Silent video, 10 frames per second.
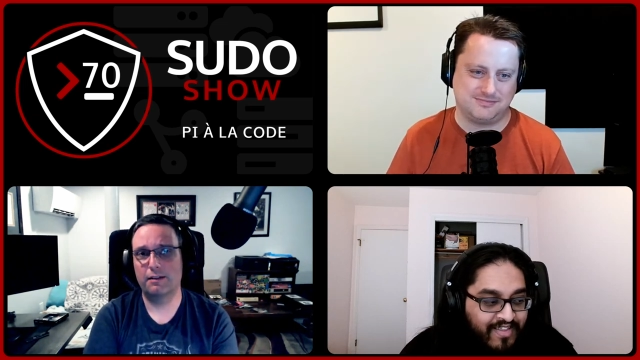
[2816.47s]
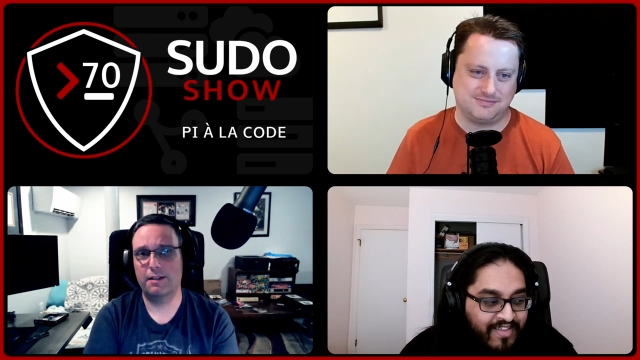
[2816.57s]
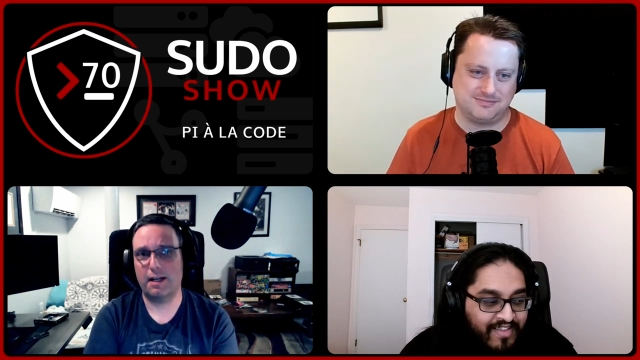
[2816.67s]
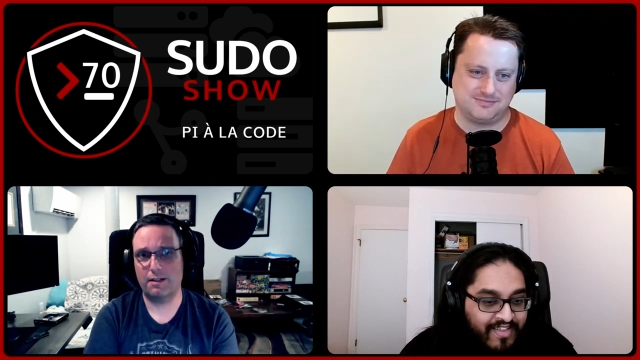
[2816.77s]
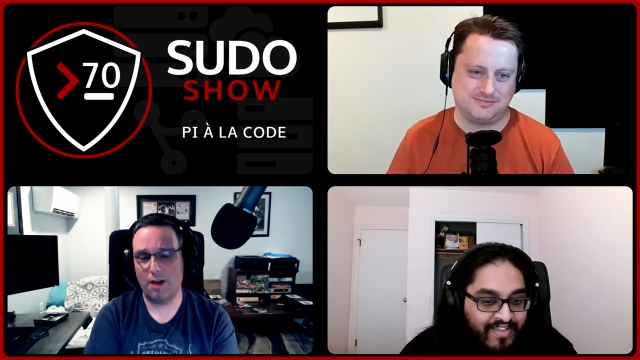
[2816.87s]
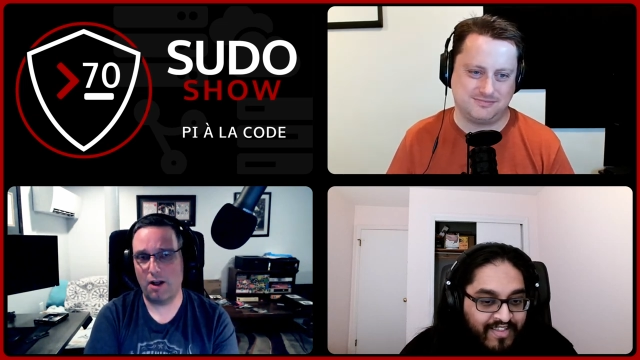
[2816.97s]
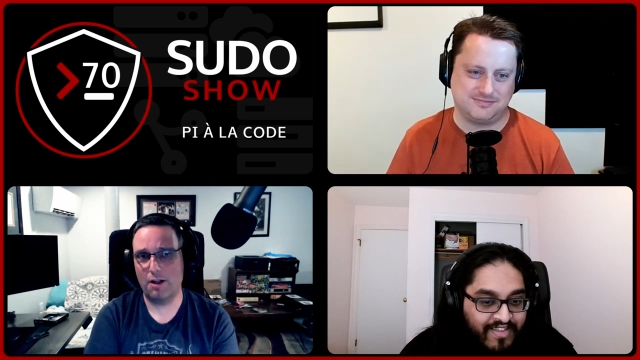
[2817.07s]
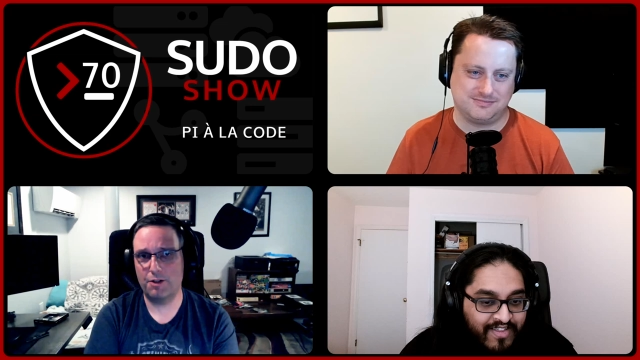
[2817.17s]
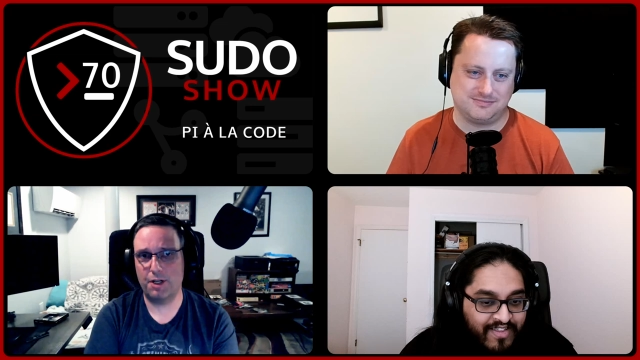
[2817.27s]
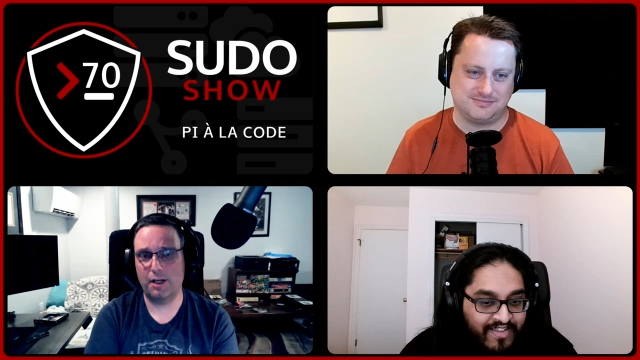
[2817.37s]

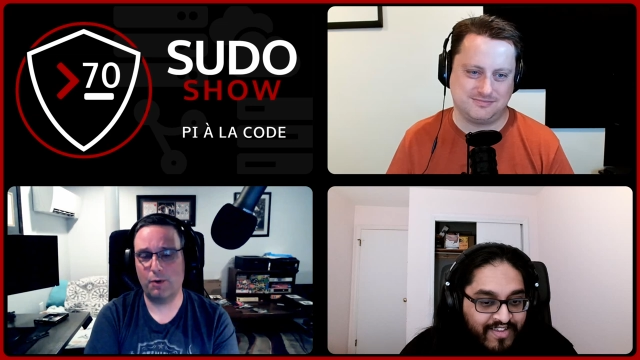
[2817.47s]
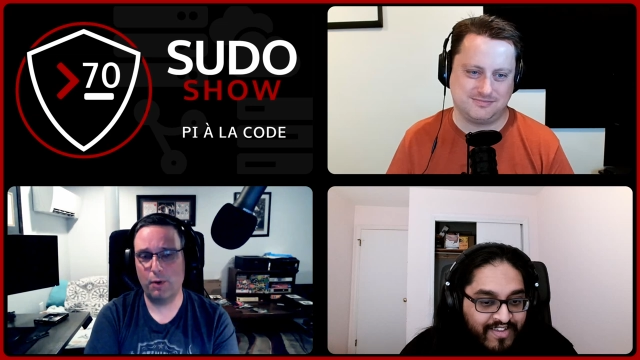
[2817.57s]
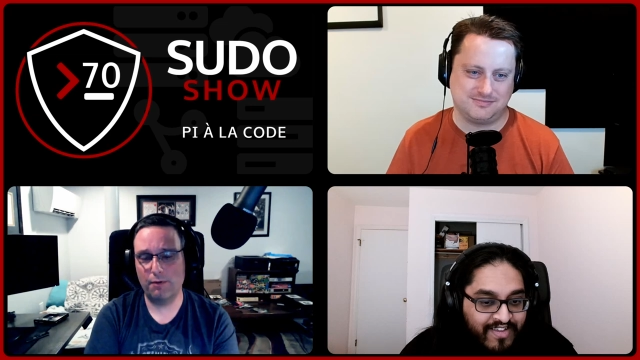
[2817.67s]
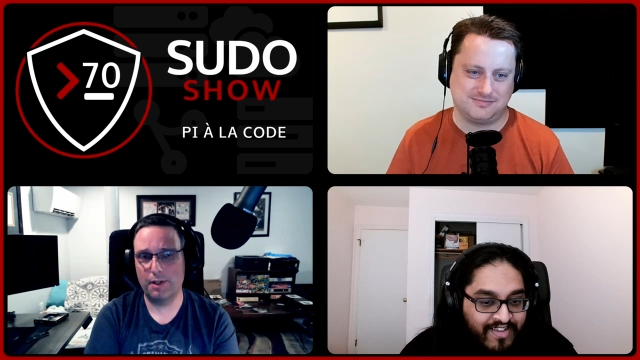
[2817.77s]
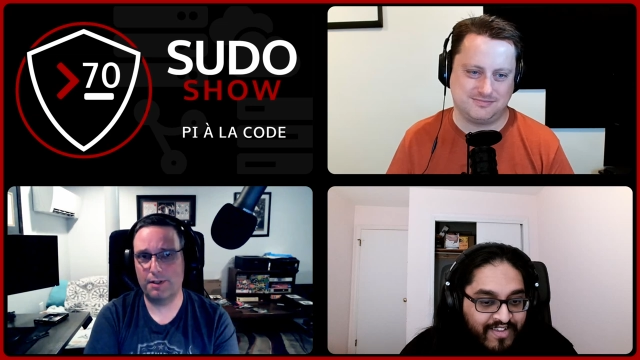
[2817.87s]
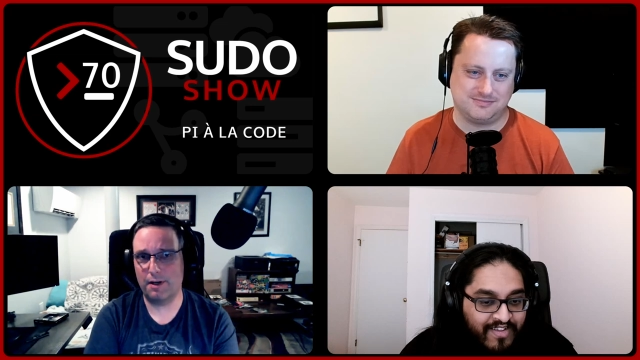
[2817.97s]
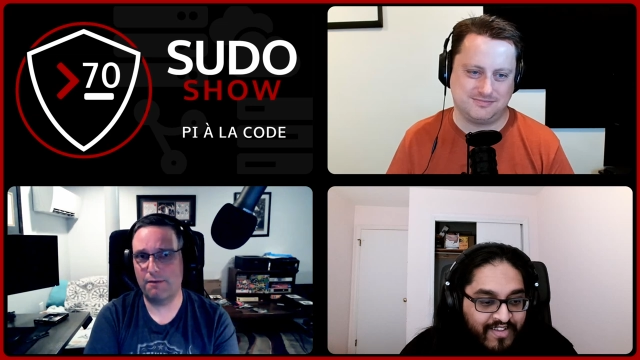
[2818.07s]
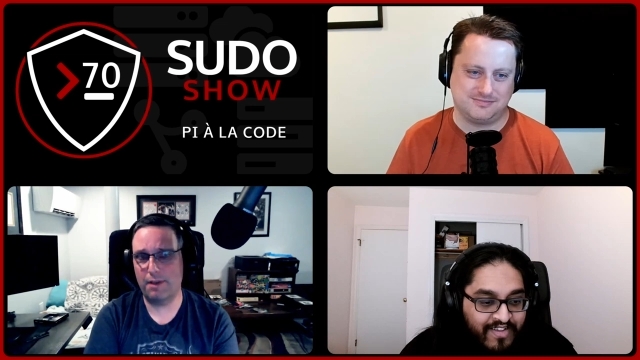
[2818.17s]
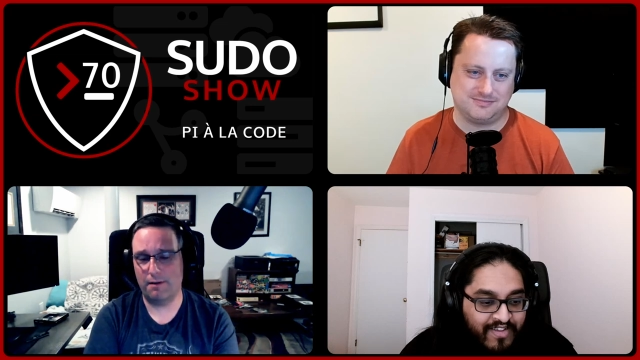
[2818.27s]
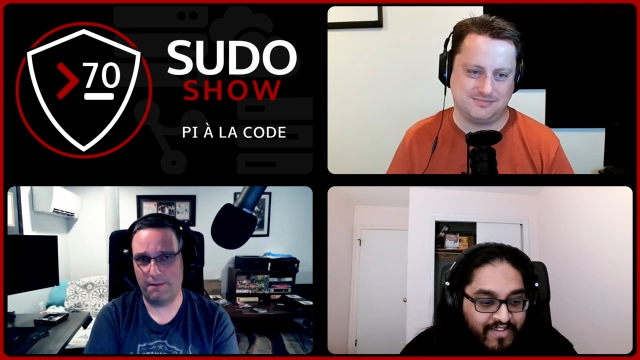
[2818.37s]
Speaker 1: technology equivalent of
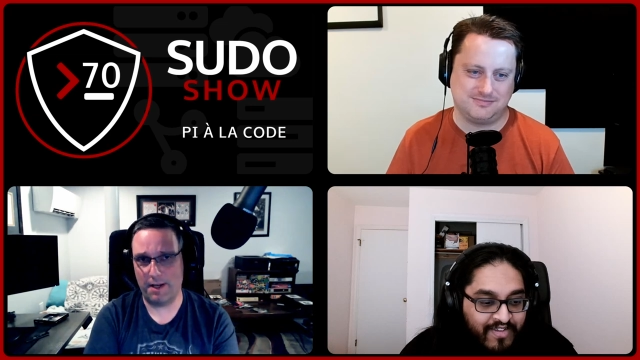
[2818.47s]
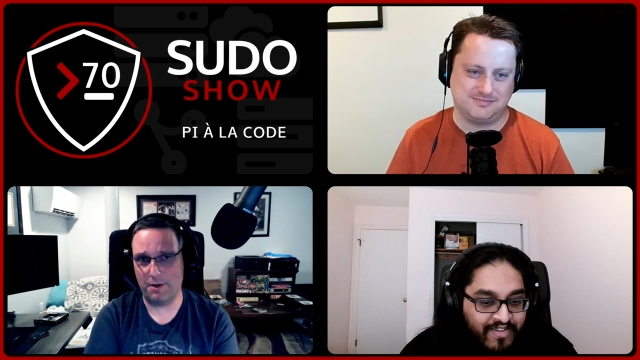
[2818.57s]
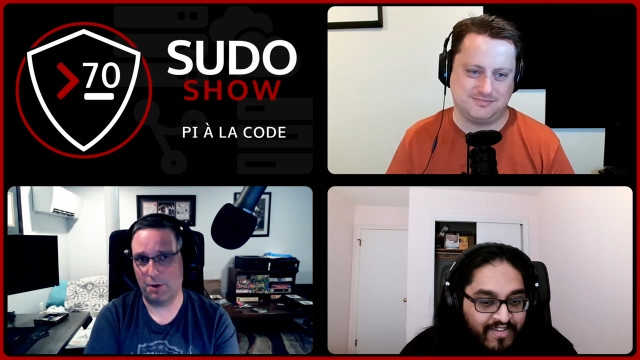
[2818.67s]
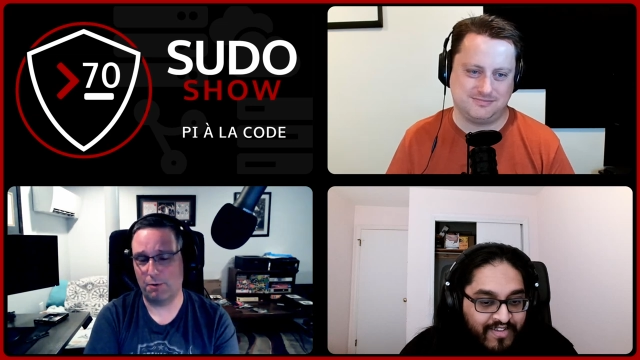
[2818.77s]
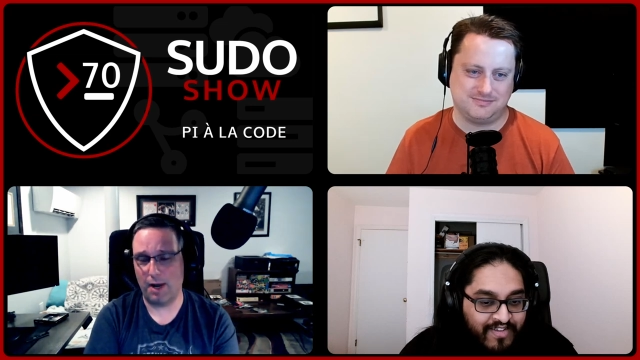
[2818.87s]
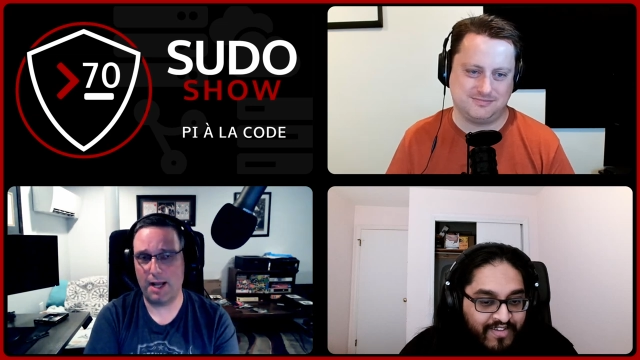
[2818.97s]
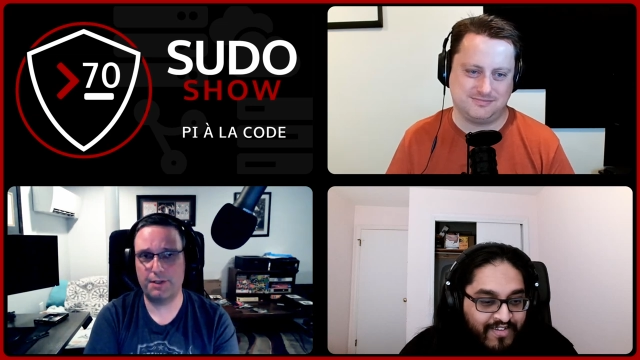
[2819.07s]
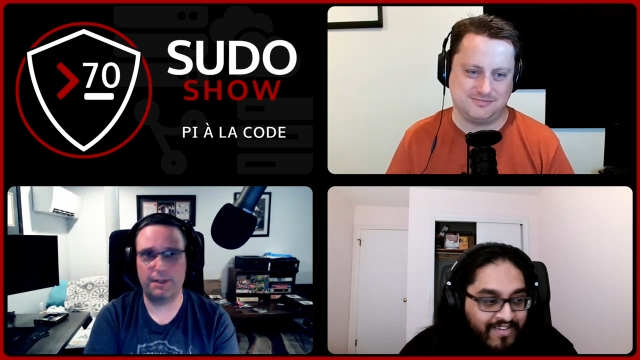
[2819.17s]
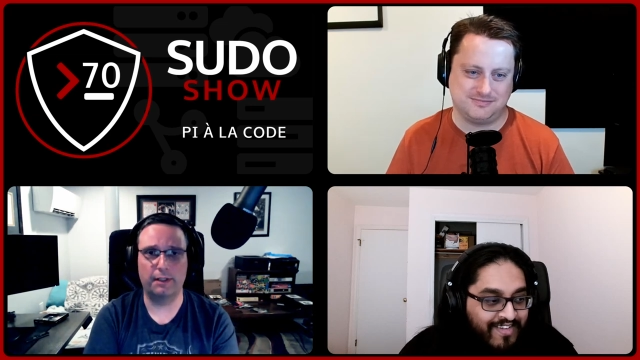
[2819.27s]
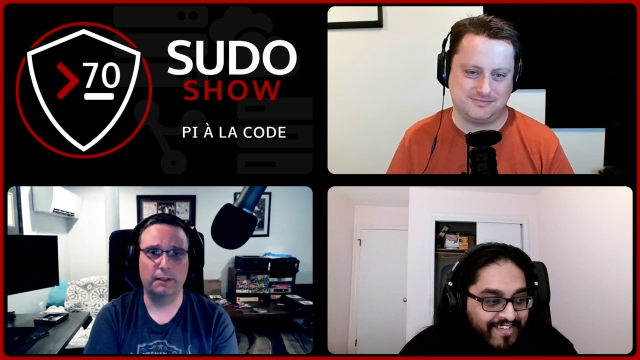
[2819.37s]
the event
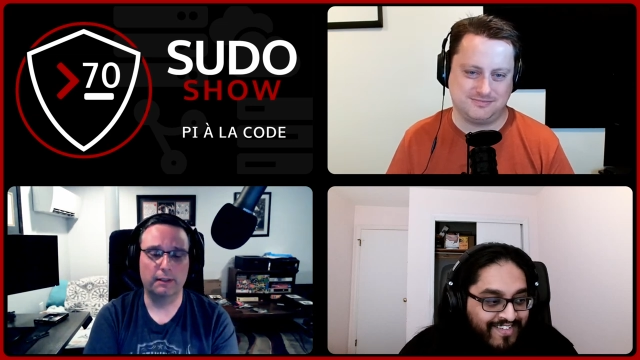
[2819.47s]
horizon.